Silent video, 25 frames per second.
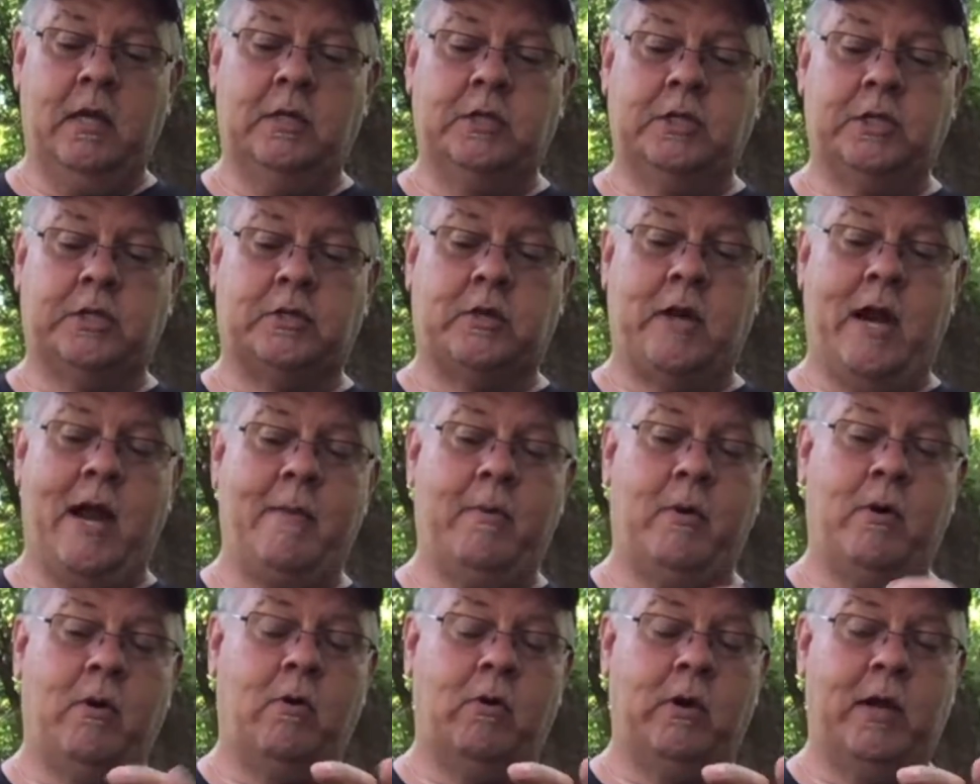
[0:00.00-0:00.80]
Just grab
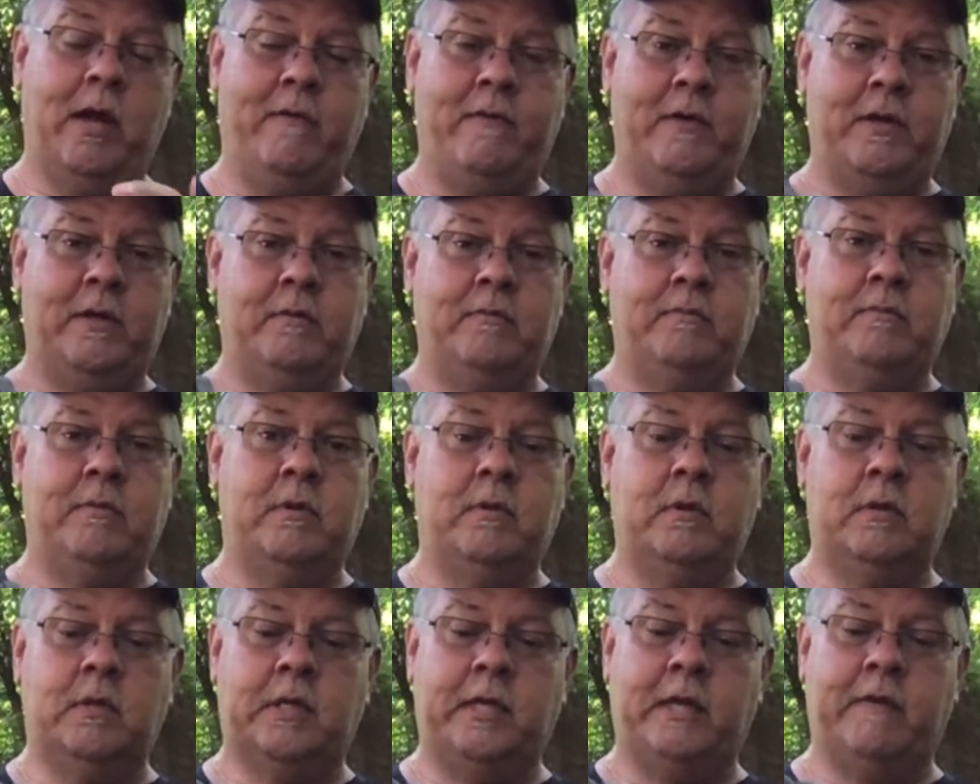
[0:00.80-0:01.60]
a hold of it,
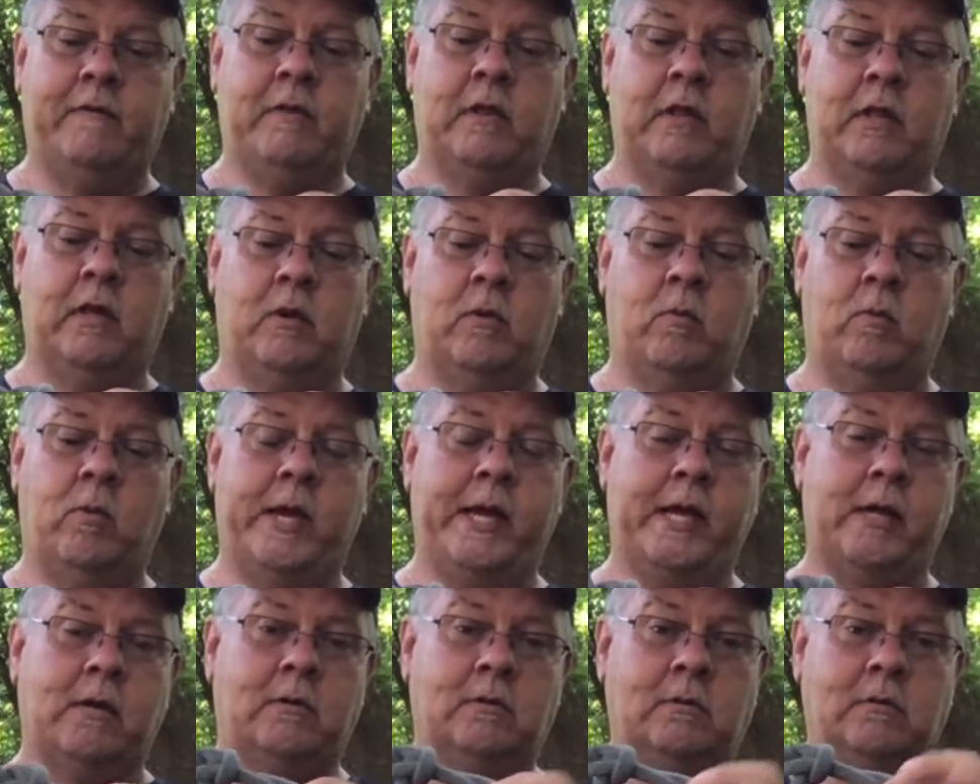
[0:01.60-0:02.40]
give it a little
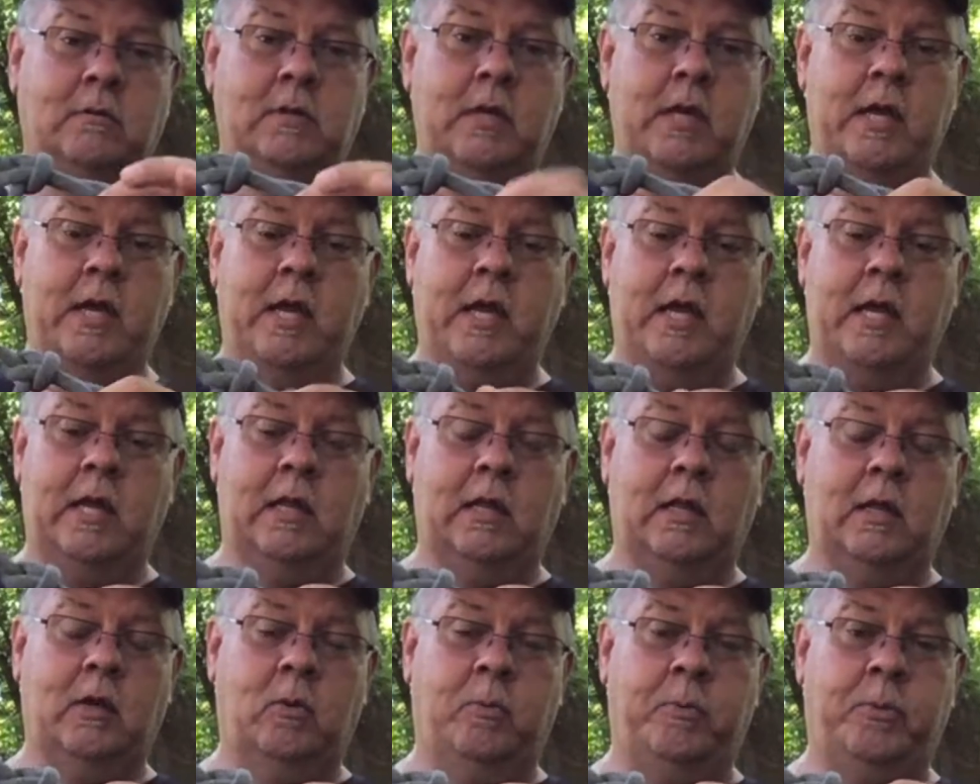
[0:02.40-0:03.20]
wiggle and a
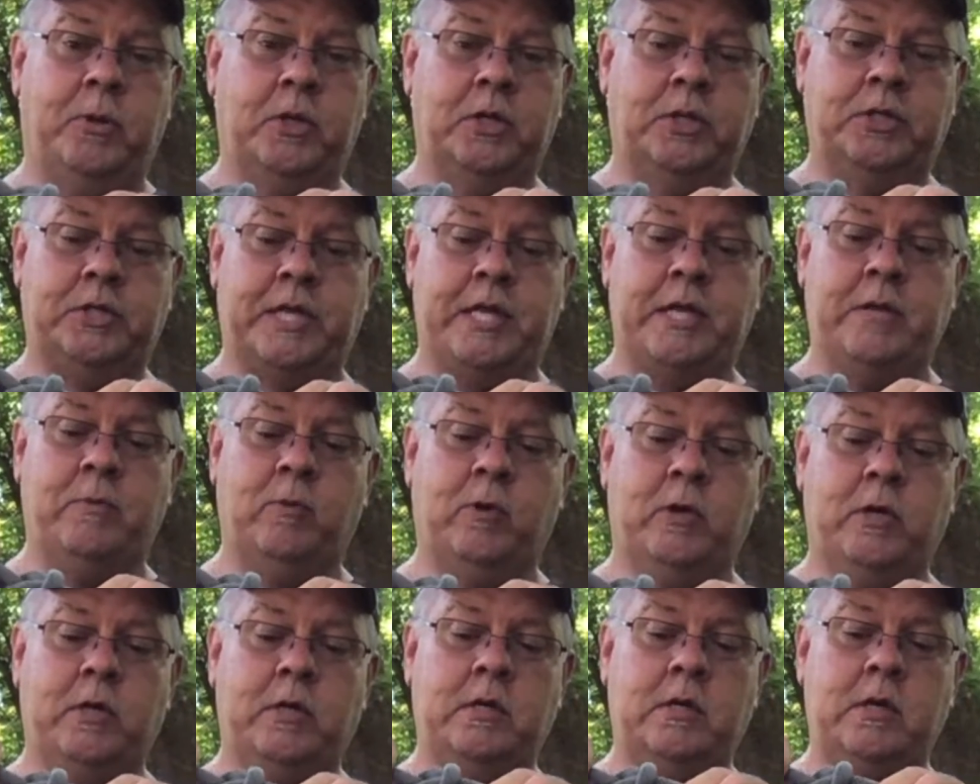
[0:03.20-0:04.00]
little push
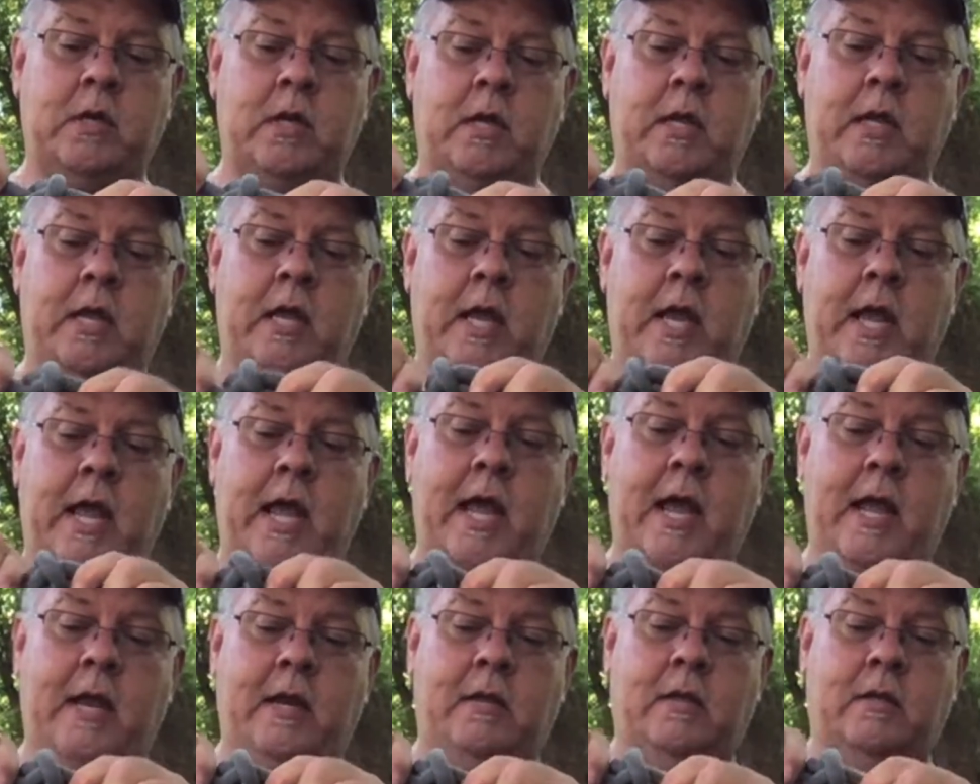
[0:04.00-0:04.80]
inward,
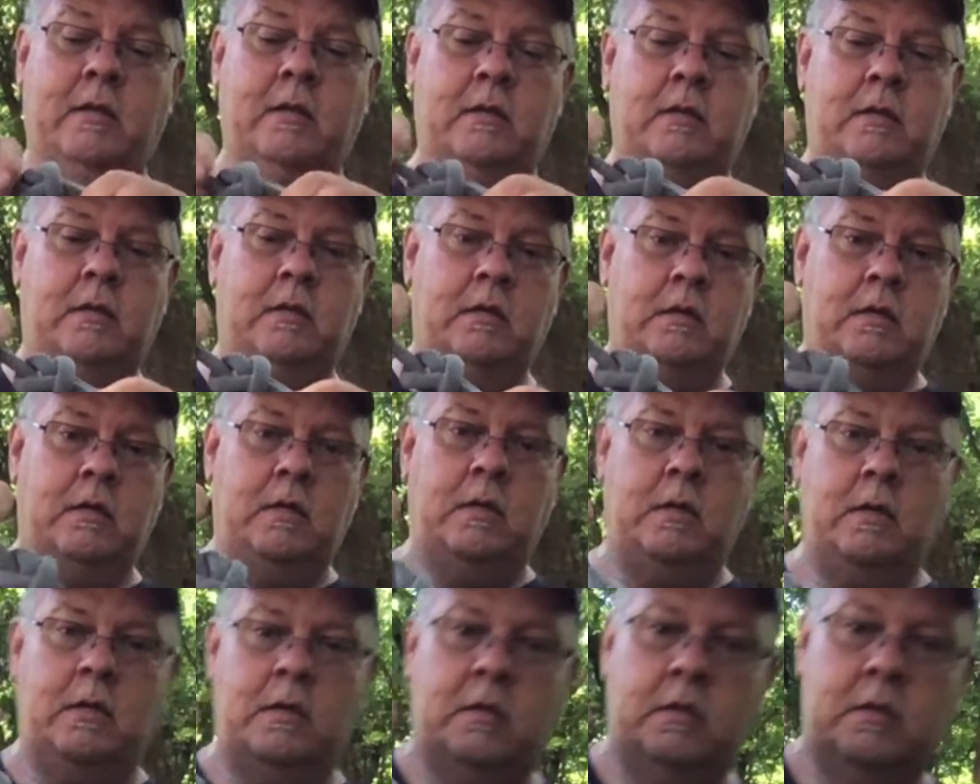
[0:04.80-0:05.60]
and
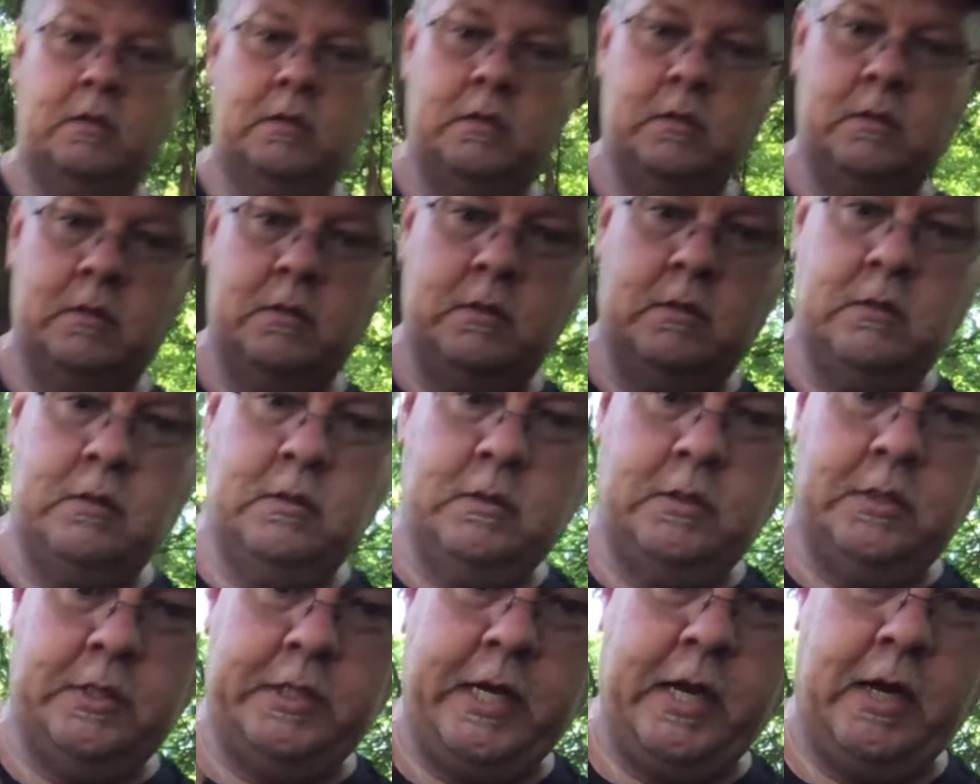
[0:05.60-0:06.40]

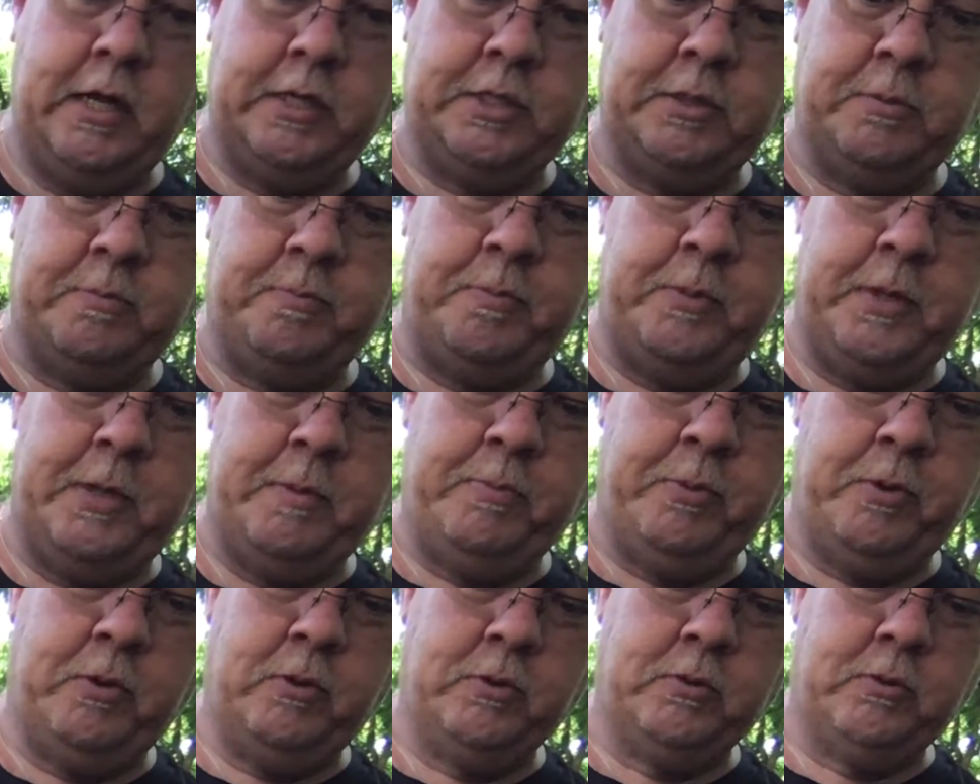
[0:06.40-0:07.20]
see how
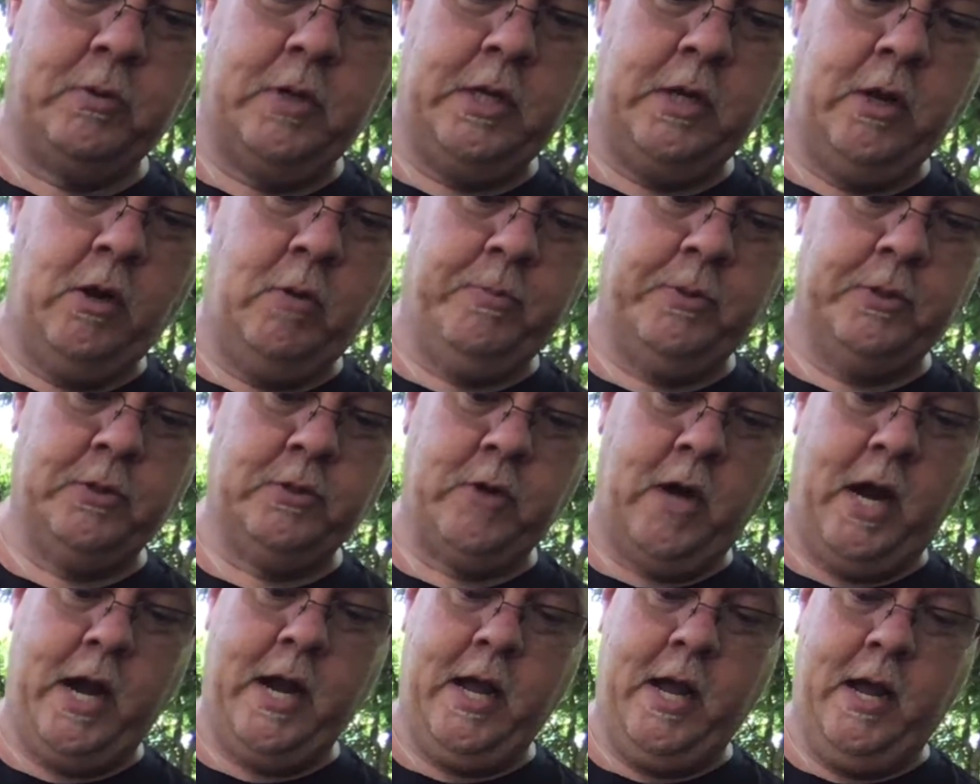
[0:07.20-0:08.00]
it opens
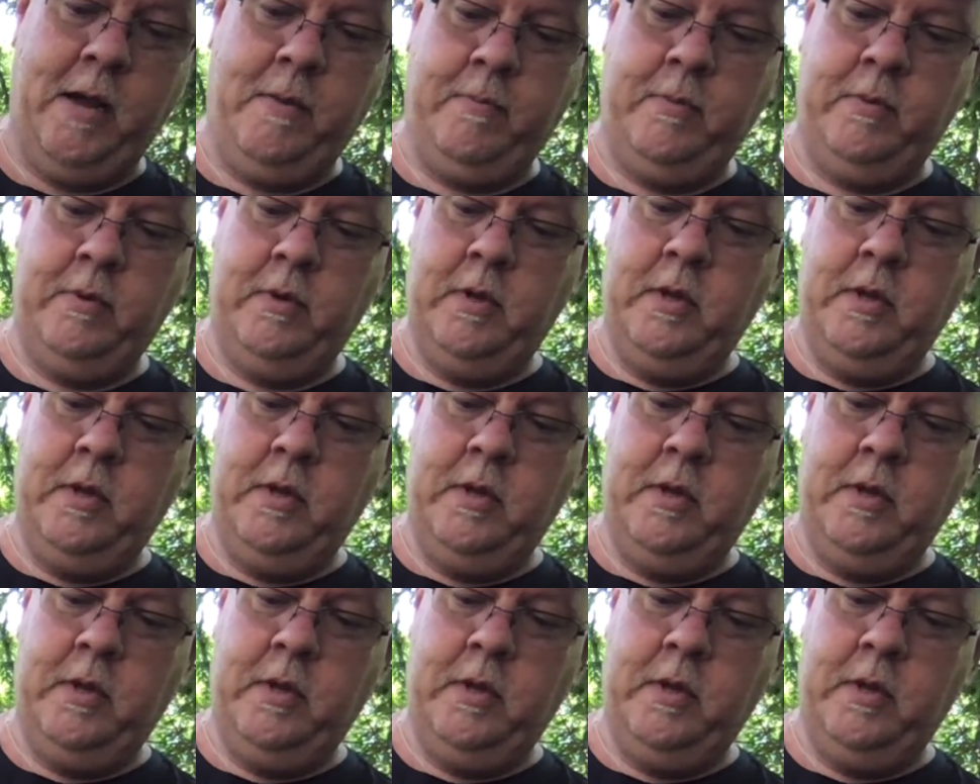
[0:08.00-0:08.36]
right up.